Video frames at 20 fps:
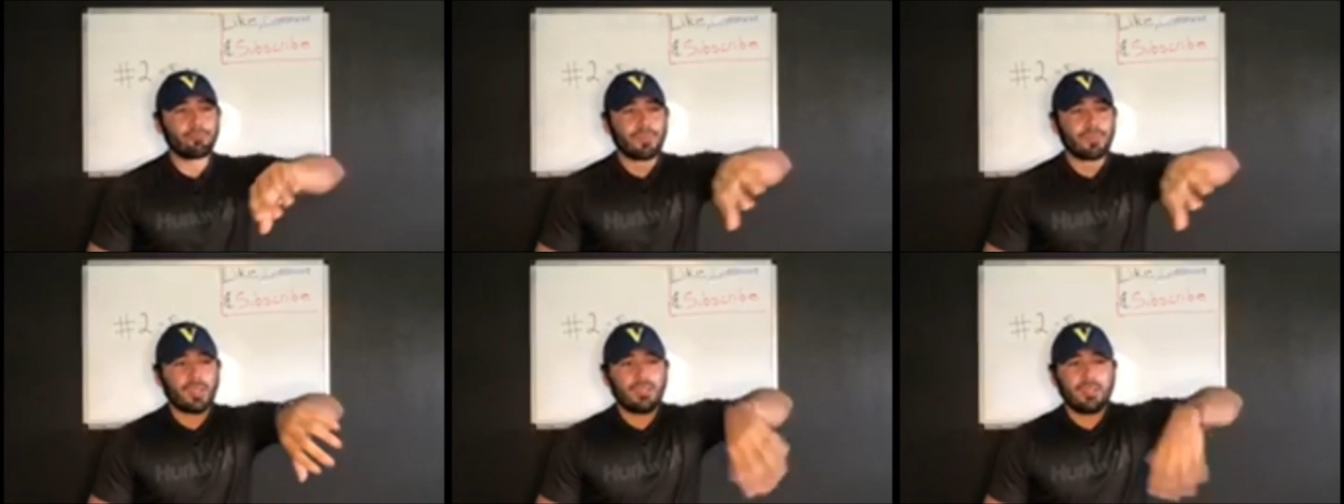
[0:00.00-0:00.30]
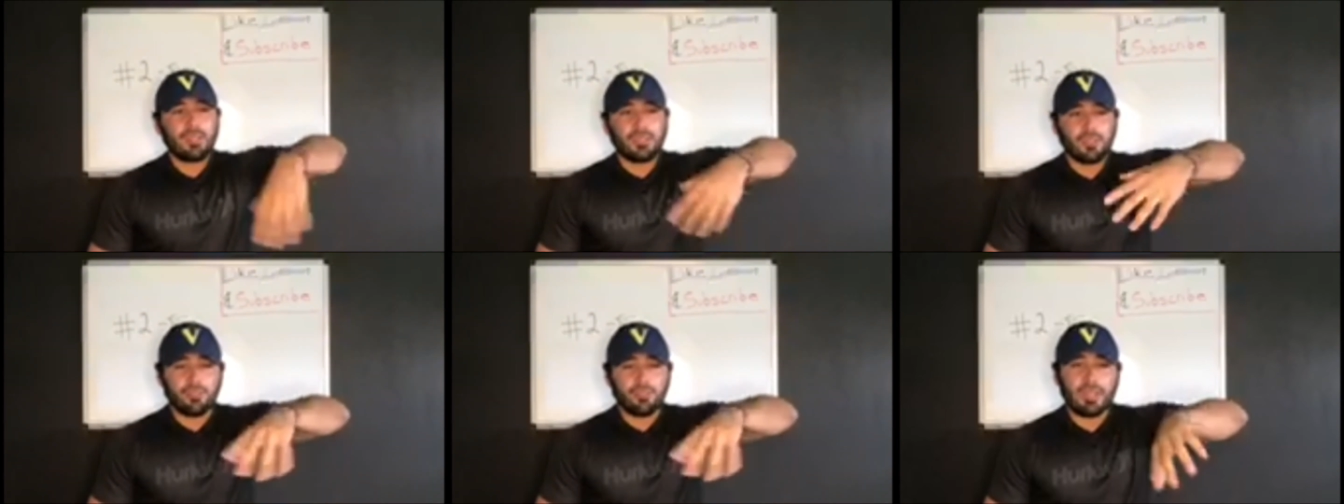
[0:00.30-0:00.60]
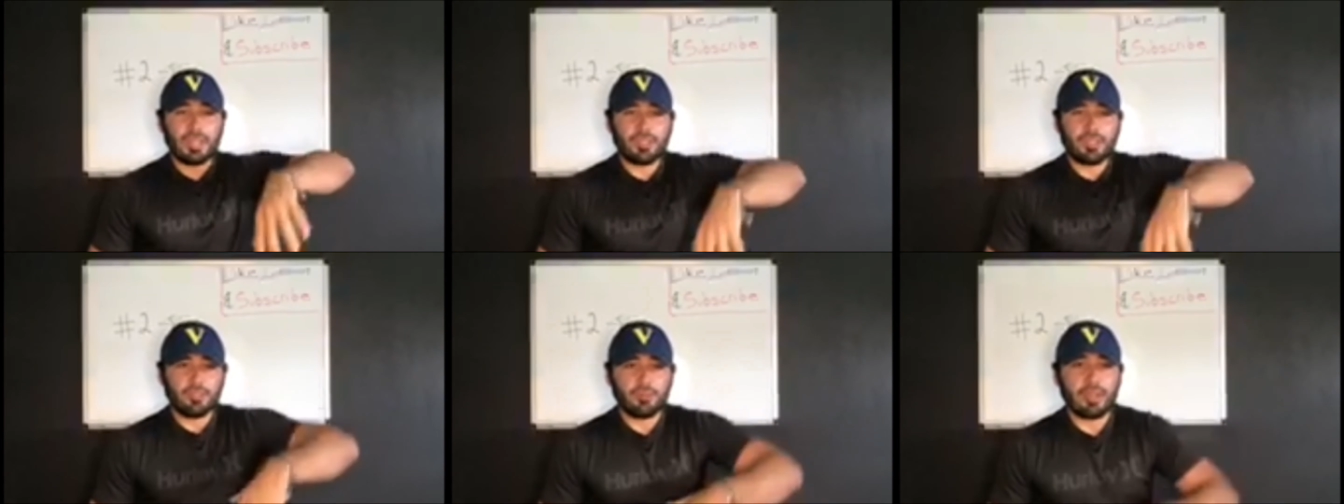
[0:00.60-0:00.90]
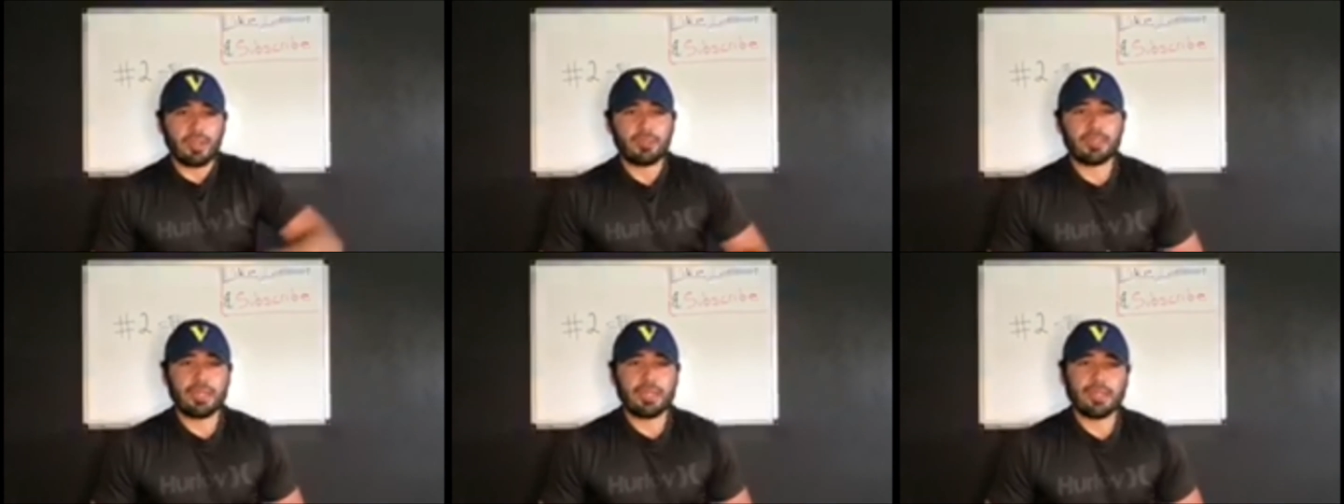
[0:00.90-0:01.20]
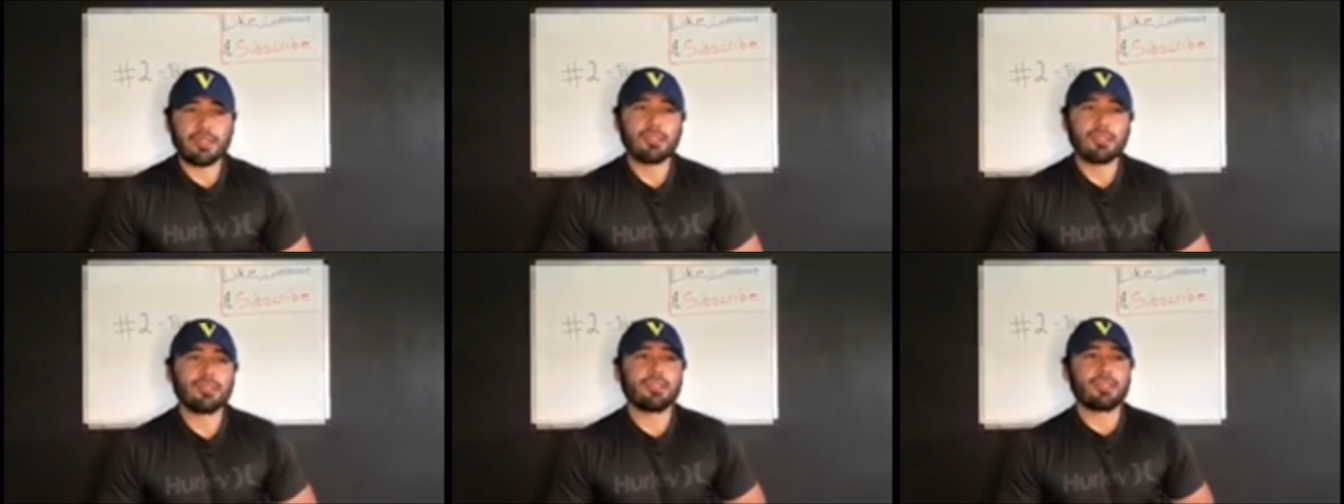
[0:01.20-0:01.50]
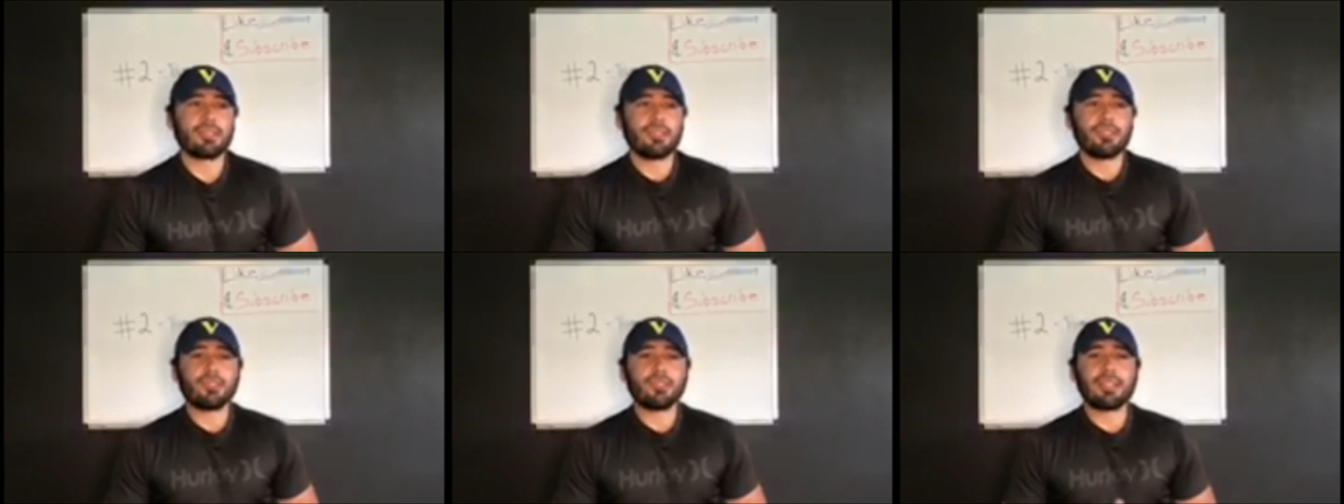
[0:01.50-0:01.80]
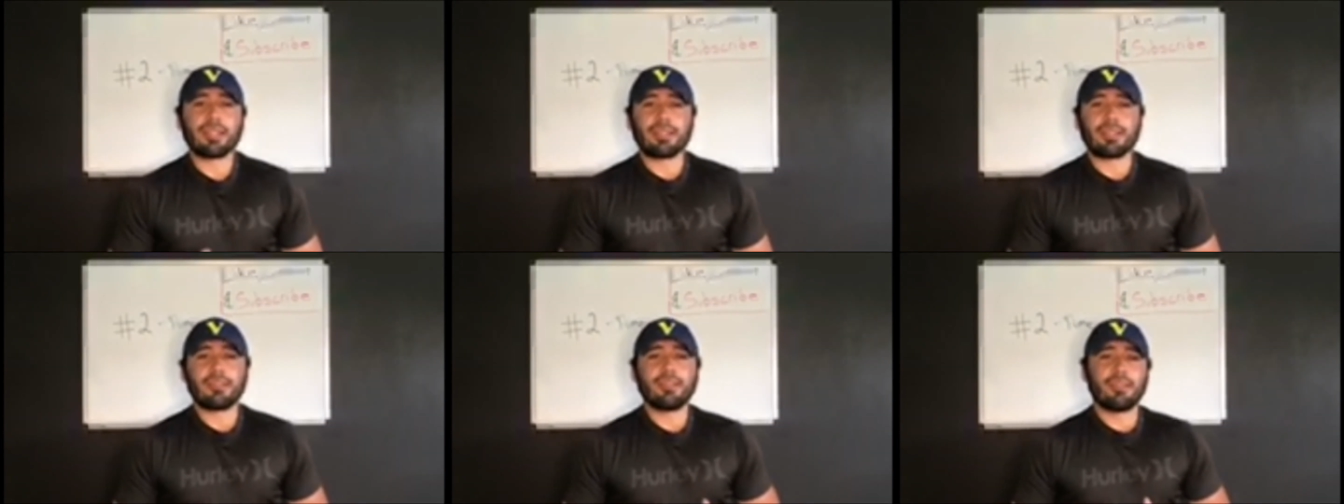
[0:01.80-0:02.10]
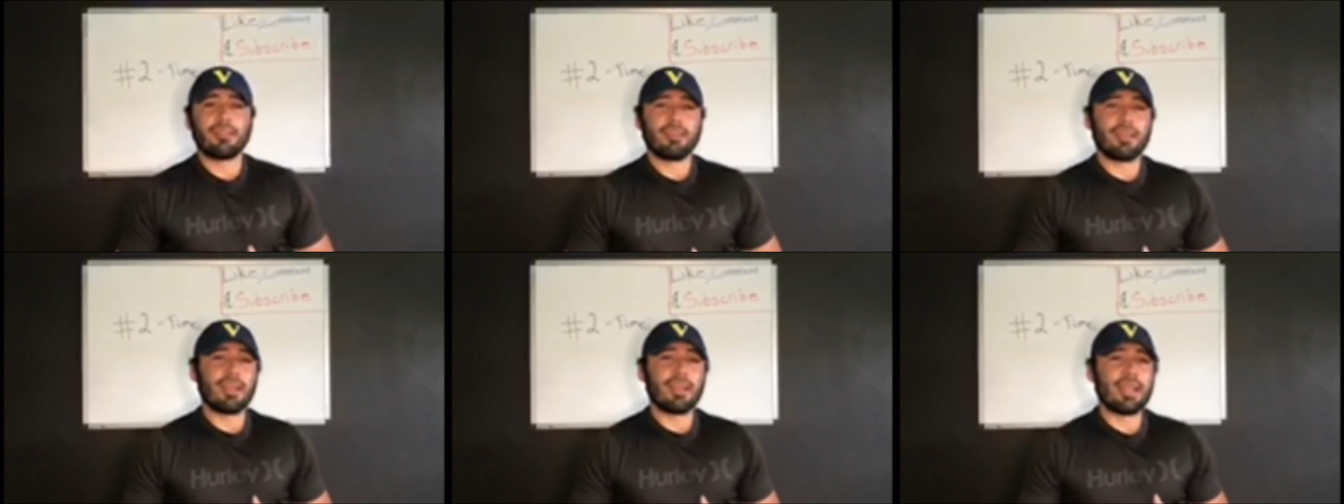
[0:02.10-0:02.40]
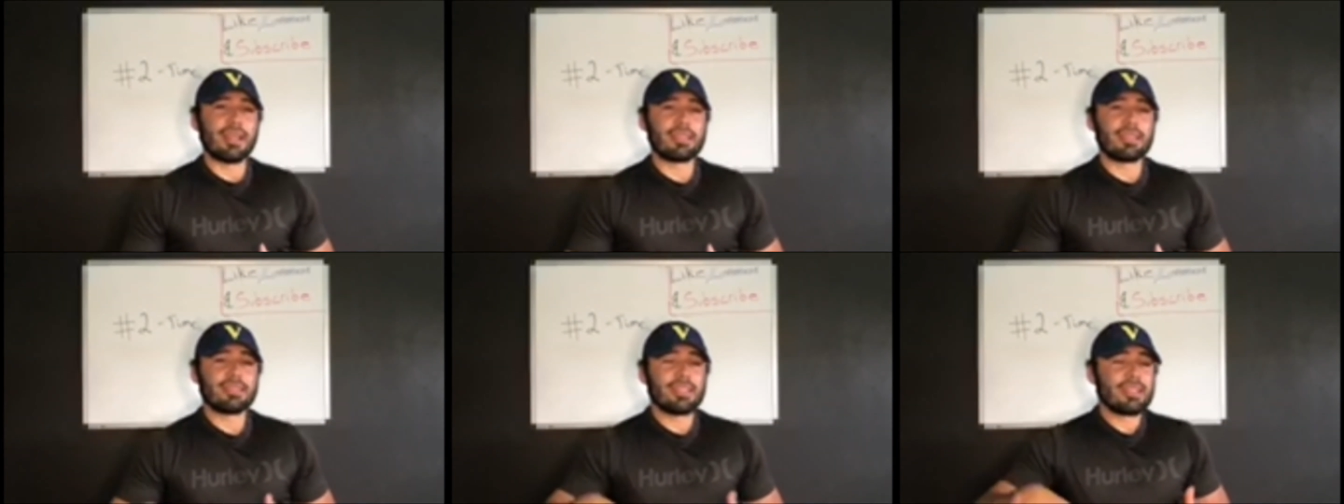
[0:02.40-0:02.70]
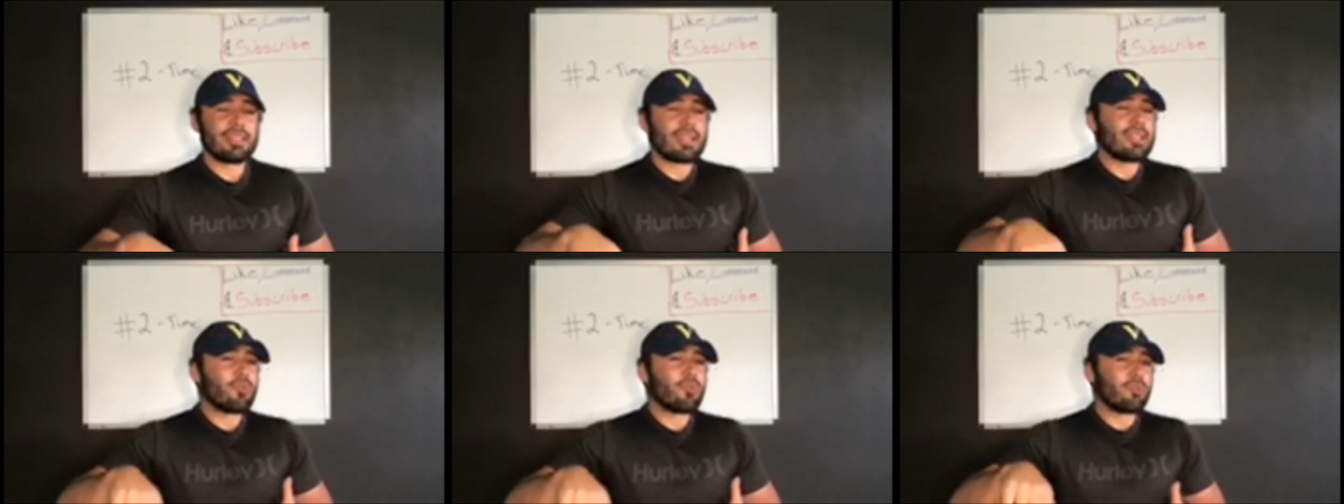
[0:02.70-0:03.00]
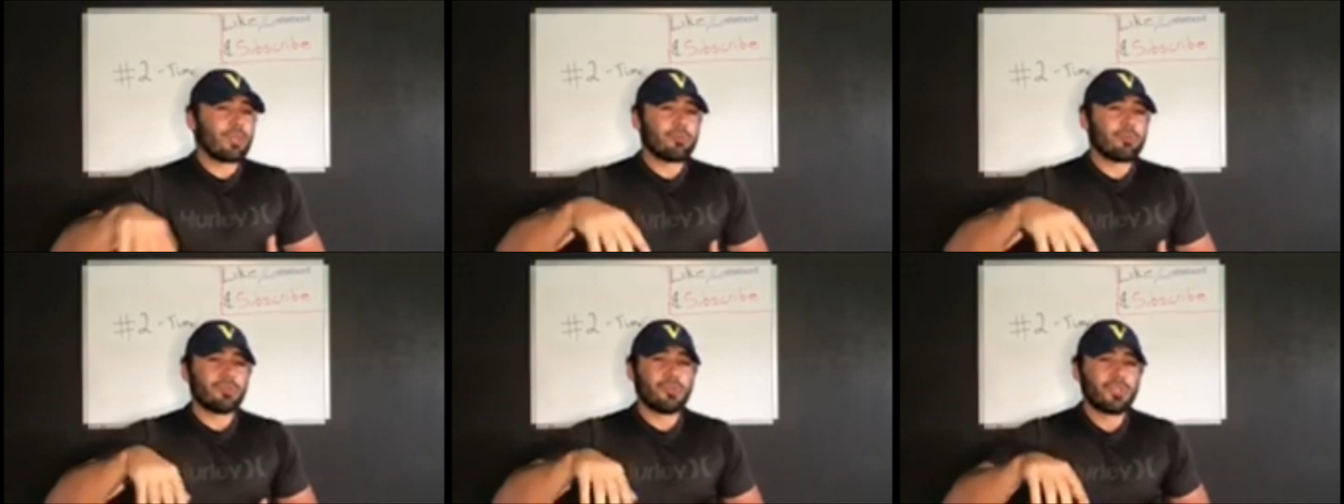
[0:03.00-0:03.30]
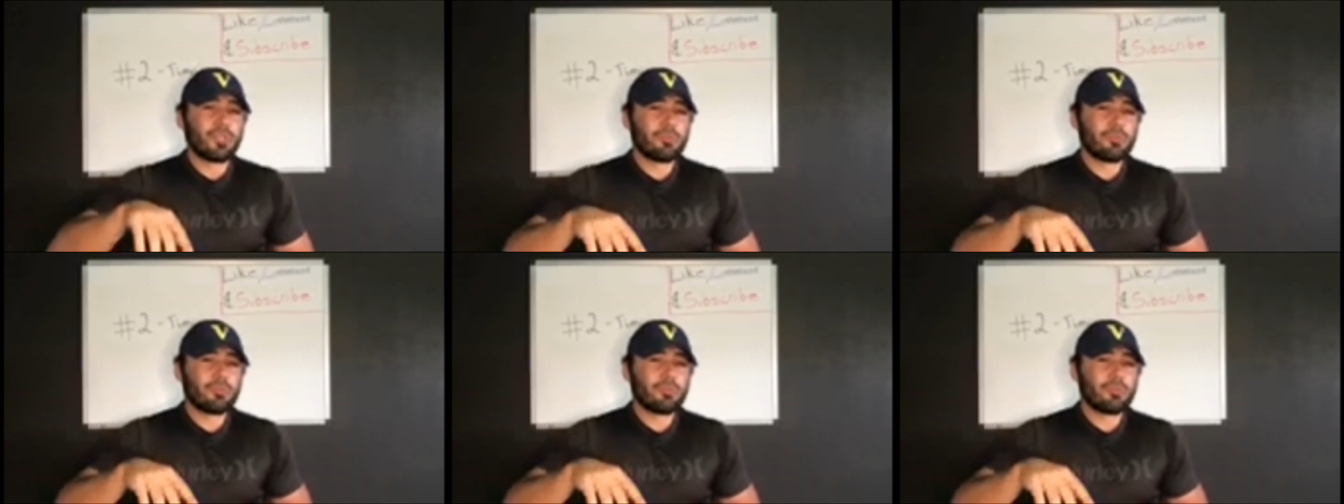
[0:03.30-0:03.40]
the value around that area, you know. Like I think I know what I'm doing,